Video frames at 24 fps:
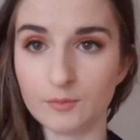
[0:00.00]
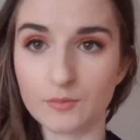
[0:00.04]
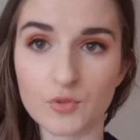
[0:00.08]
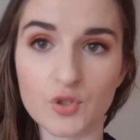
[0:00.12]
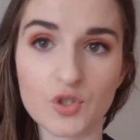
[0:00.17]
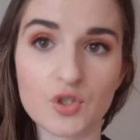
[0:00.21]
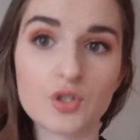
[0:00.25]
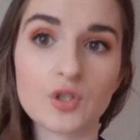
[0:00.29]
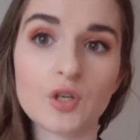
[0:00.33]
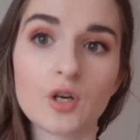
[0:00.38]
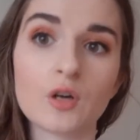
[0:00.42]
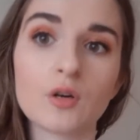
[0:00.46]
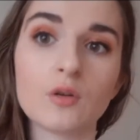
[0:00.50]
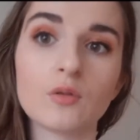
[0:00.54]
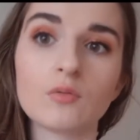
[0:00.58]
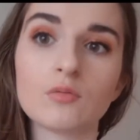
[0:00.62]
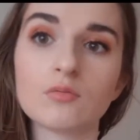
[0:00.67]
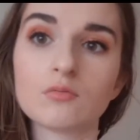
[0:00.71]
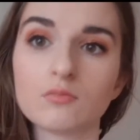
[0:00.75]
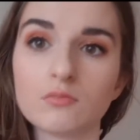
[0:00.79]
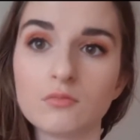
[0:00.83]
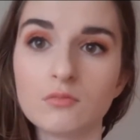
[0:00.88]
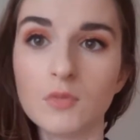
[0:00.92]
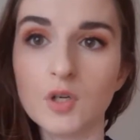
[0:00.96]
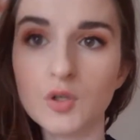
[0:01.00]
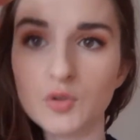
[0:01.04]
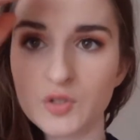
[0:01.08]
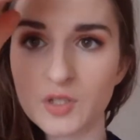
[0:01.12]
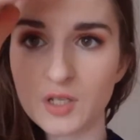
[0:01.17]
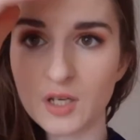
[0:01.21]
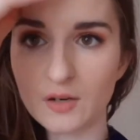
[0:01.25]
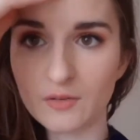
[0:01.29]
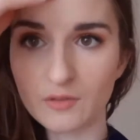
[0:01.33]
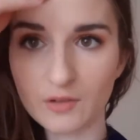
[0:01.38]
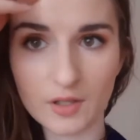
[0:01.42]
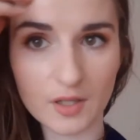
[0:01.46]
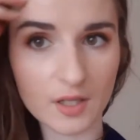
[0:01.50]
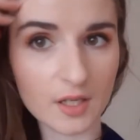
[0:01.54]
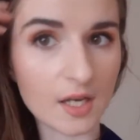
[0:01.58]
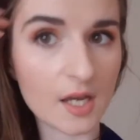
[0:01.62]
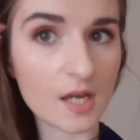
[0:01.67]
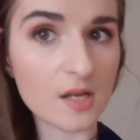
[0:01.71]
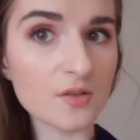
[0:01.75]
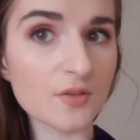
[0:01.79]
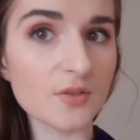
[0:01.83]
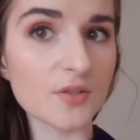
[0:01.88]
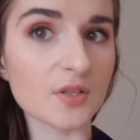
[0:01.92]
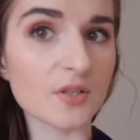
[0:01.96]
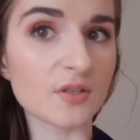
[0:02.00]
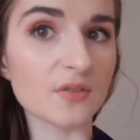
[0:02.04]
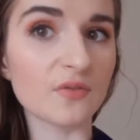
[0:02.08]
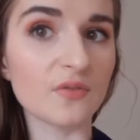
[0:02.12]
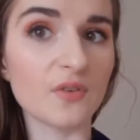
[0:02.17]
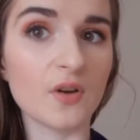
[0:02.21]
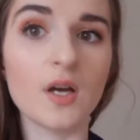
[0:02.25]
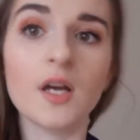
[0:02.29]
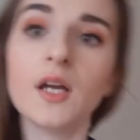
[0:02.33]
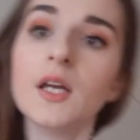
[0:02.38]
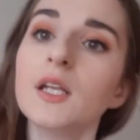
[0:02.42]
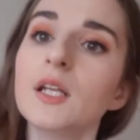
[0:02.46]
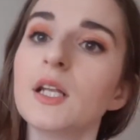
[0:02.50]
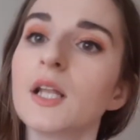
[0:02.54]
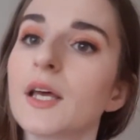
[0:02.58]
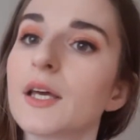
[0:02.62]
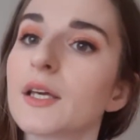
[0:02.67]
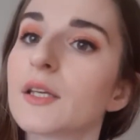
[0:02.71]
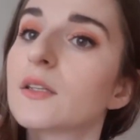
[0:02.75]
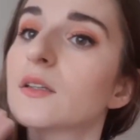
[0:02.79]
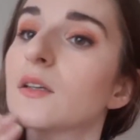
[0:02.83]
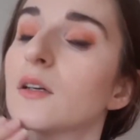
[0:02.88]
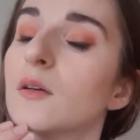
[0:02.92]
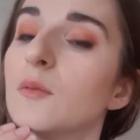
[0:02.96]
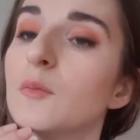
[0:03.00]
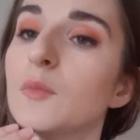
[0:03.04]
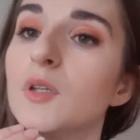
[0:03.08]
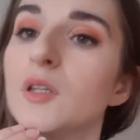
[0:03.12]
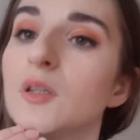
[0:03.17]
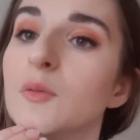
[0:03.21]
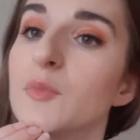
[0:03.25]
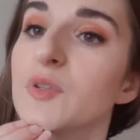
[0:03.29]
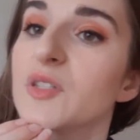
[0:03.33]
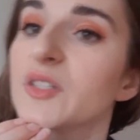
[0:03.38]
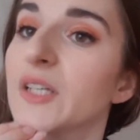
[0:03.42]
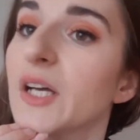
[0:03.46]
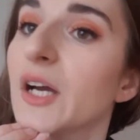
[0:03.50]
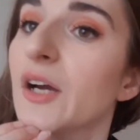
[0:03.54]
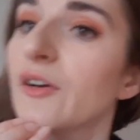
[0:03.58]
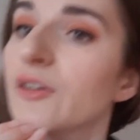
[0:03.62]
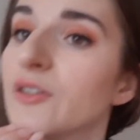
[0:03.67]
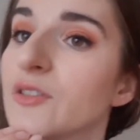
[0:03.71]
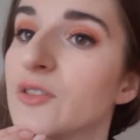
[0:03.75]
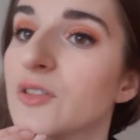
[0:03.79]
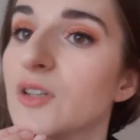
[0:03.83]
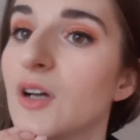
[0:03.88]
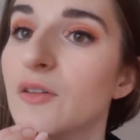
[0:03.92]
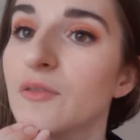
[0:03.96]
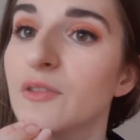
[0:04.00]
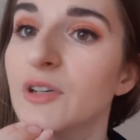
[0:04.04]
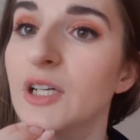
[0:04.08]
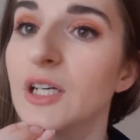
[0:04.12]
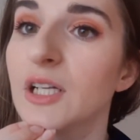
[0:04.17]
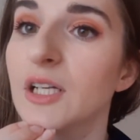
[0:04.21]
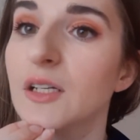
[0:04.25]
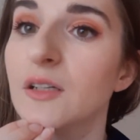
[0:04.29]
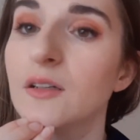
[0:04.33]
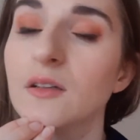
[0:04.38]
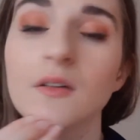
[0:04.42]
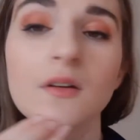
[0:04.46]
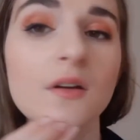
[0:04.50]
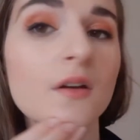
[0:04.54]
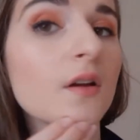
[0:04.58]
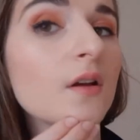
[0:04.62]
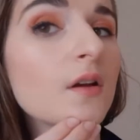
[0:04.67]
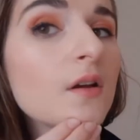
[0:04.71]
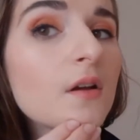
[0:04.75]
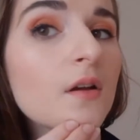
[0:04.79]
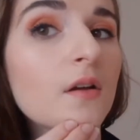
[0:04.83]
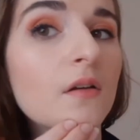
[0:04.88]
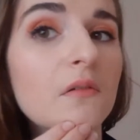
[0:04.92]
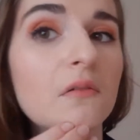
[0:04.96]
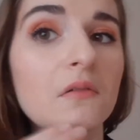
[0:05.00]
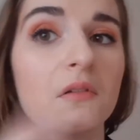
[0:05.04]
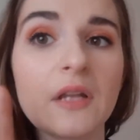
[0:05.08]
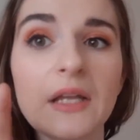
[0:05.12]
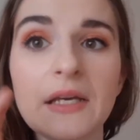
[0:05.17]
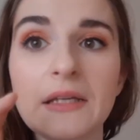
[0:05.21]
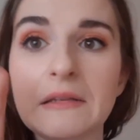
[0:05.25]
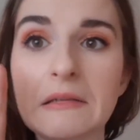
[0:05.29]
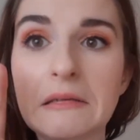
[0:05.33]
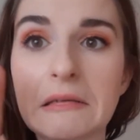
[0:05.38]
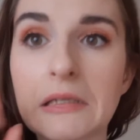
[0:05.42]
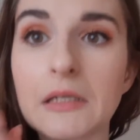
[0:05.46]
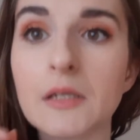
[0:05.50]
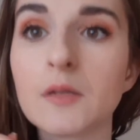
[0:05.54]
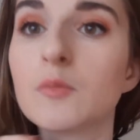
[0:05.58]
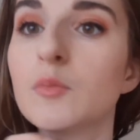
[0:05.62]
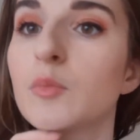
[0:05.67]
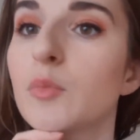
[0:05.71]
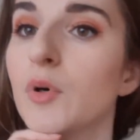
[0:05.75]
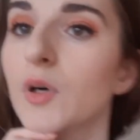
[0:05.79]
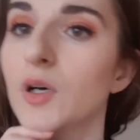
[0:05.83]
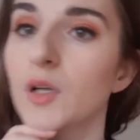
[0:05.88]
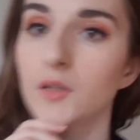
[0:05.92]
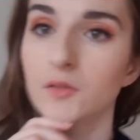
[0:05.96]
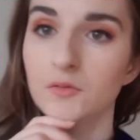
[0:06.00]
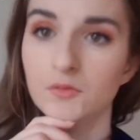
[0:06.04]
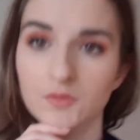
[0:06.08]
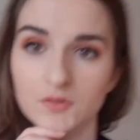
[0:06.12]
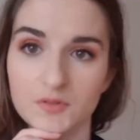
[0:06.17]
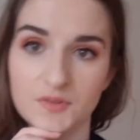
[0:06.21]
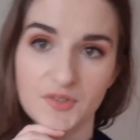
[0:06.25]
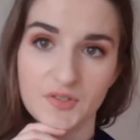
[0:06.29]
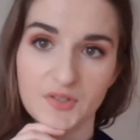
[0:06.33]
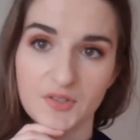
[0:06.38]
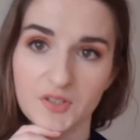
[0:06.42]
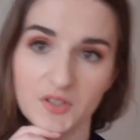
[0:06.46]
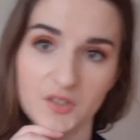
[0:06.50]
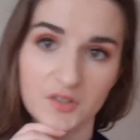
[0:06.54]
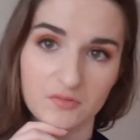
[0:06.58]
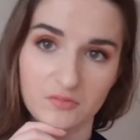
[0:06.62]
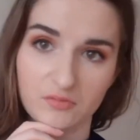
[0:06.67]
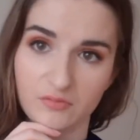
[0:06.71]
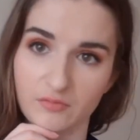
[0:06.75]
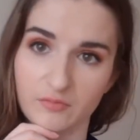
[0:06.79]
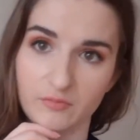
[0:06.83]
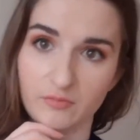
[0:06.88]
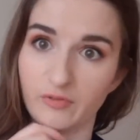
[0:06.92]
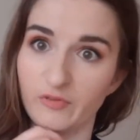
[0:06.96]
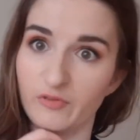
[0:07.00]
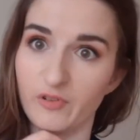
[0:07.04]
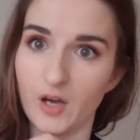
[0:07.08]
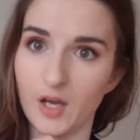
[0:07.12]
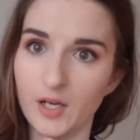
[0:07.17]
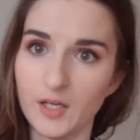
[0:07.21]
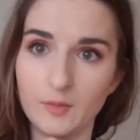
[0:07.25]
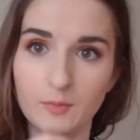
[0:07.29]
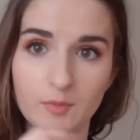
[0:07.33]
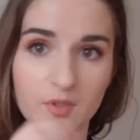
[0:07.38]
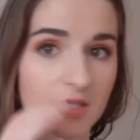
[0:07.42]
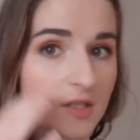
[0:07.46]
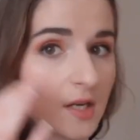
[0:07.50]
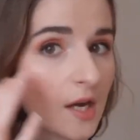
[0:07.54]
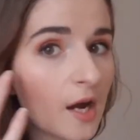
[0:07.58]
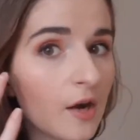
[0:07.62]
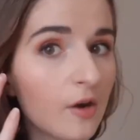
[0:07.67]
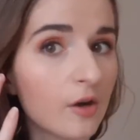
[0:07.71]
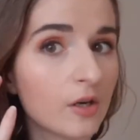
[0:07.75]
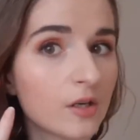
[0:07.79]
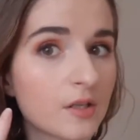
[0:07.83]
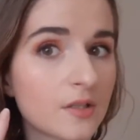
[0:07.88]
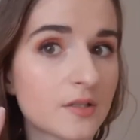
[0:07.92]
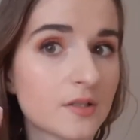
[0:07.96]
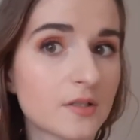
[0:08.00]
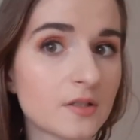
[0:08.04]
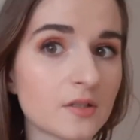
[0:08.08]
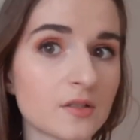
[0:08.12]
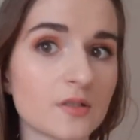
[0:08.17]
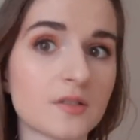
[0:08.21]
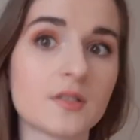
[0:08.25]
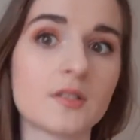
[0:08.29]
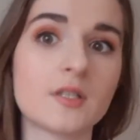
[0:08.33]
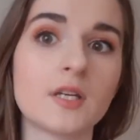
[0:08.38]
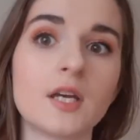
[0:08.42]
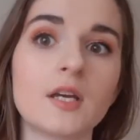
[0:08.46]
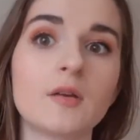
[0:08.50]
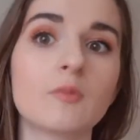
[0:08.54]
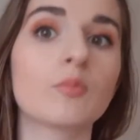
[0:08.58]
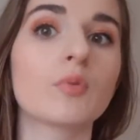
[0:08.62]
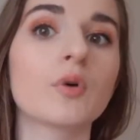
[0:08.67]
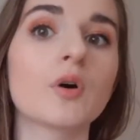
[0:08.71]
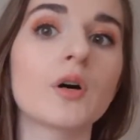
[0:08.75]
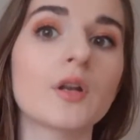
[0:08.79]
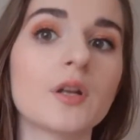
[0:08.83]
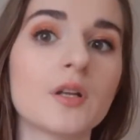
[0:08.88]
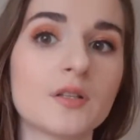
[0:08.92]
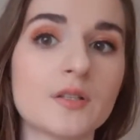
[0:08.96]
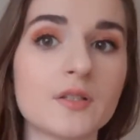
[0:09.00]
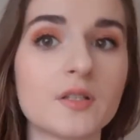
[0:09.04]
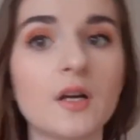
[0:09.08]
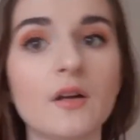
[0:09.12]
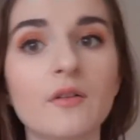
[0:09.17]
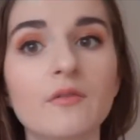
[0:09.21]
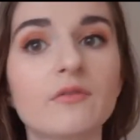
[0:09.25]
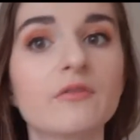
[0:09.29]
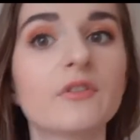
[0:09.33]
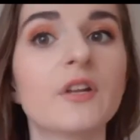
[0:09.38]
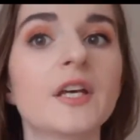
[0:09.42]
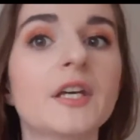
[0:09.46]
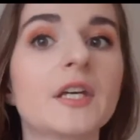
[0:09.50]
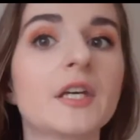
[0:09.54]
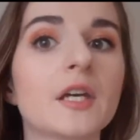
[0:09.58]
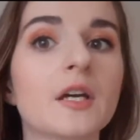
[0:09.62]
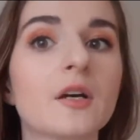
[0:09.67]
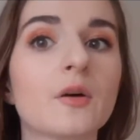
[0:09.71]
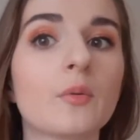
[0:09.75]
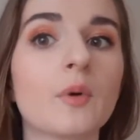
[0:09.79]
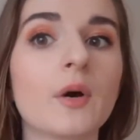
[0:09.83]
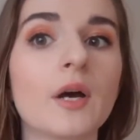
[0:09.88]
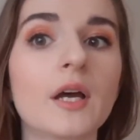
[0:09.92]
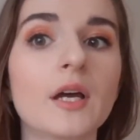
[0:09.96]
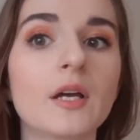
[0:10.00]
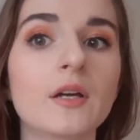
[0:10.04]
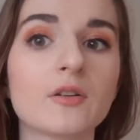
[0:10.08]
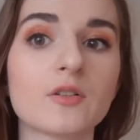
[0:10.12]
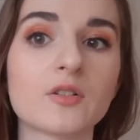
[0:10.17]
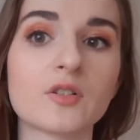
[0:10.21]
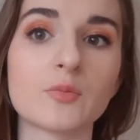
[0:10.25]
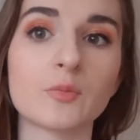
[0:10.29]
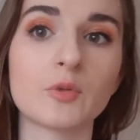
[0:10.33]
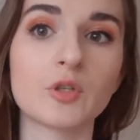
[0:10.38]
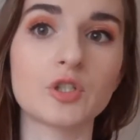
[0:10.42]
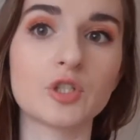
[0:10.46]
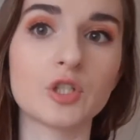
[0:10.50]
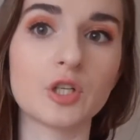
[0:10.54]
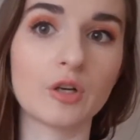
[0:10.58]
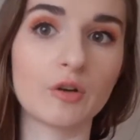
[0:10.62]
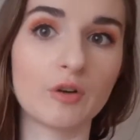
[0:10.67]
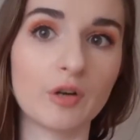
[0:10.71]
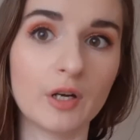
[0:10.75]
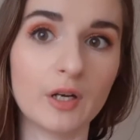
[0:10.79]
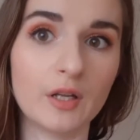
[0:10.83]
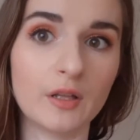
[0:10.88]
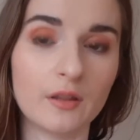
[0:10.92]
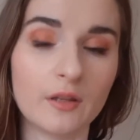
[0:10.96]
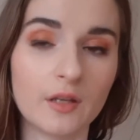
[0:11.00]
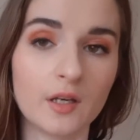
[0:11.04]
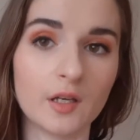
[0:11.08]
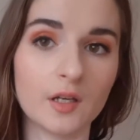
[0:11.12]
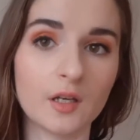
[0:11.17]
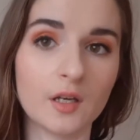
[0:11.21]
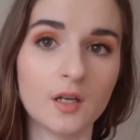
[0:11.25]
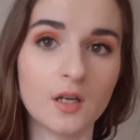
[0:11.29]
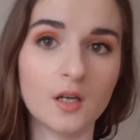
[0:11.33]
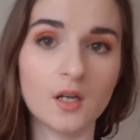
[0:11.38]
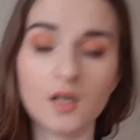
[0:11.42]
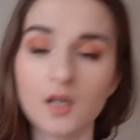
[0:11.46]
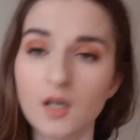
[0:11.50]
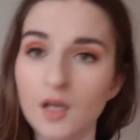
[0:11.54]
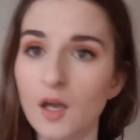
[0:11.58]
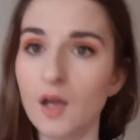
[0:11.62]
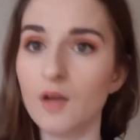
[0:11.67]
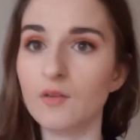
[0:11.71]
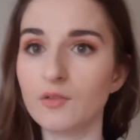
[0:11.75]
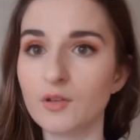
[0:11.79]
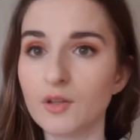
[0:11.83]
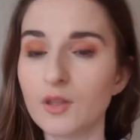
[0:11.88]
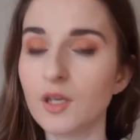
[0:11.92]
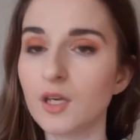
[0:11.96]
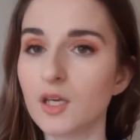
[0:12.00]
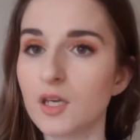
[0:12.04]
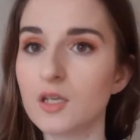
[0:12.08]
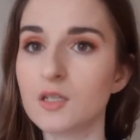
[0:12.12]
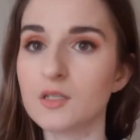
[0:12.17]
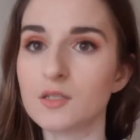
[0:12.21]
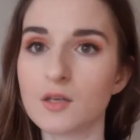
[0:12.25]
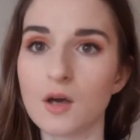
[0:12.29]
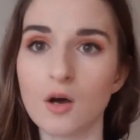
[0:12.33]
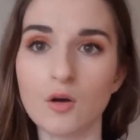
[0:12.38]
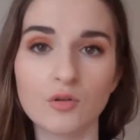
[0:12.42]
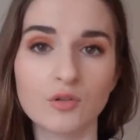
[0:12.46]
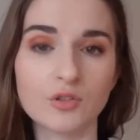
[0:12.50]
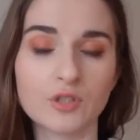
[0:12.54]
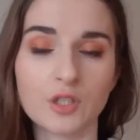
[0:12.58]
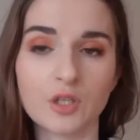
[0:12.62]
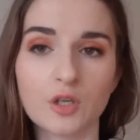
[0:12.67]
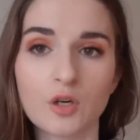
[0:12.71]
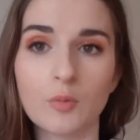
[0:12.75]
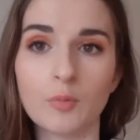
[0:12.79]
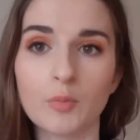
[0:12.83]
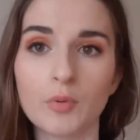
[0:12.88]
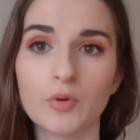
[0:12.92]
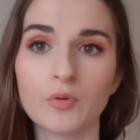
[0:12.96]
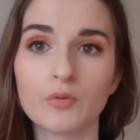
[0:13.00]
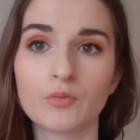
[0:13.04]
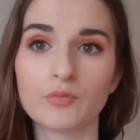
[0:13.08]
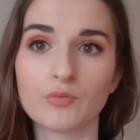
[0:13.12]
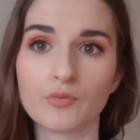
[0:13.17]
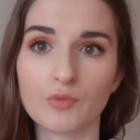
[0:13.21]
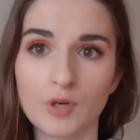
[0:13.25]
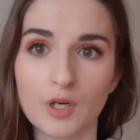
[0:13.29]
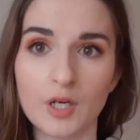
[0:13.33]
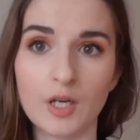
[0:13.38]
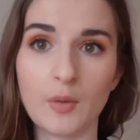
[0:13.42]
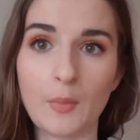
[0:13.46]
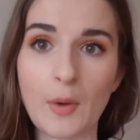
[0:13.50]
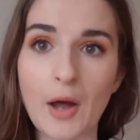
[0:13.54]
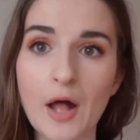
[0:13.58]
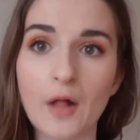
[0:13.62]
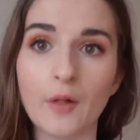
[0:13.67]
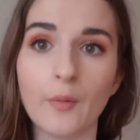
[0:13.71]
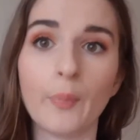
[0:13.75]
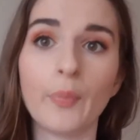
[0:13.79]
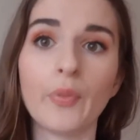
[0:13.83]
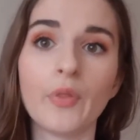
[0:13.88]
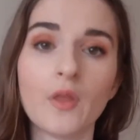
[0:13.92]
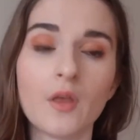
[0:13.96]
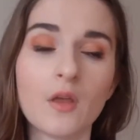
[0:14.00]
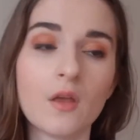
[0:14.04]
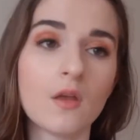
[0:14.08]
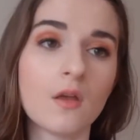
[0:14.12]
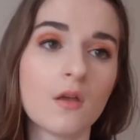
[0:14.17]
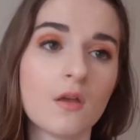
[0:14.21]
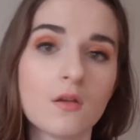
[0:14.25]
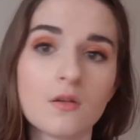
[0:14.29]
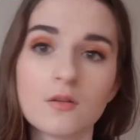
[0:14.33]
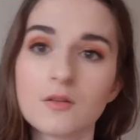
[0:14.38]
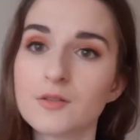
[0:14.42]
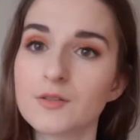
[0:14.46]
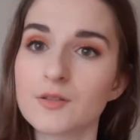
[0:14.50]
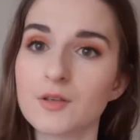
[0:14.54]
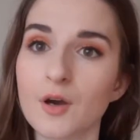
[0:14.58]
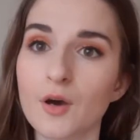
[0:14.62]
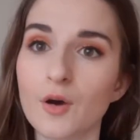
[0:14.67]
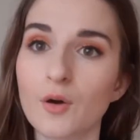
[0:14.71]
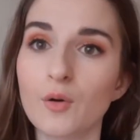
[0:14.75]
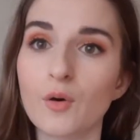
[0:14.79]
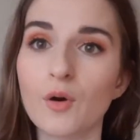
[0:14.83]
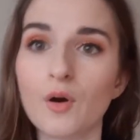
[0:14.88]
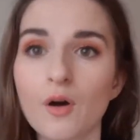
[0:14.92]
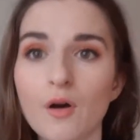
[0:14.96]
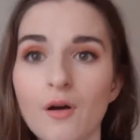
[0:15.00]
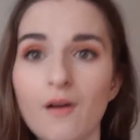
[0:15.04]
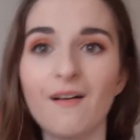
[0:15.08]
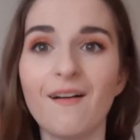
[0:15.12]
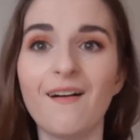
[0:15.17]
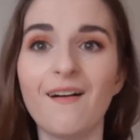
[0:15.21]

So mostly everything else is fine. Like, I mean, the mascara is not really lengthening, but it's still fine mascara, it's still staying put, it's not flaking away or smudging or anything. Everything is holding up really well. So,